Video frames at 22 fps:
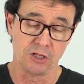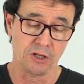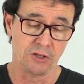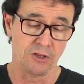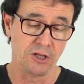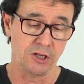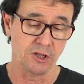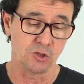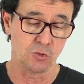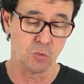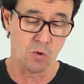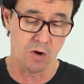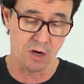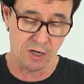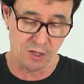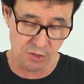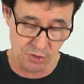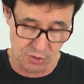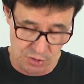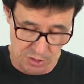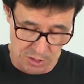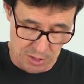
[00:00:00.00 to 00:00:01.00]
to this
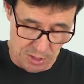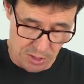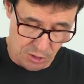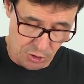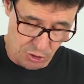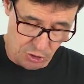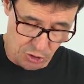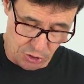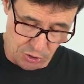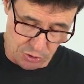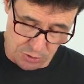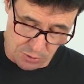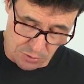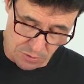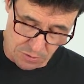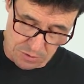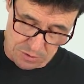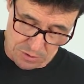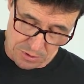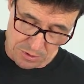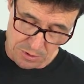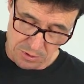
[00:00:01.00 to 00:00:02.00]
was to
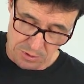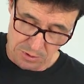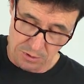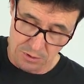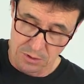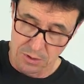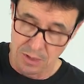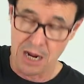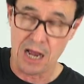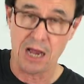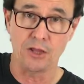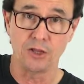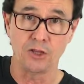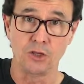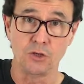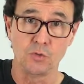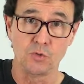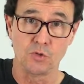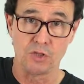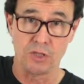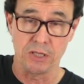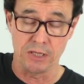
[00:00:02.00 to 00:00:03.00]
not
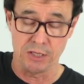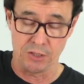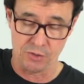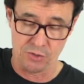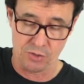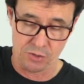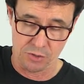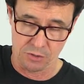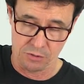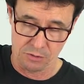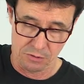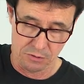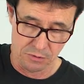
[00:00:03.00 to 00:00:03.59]
use this.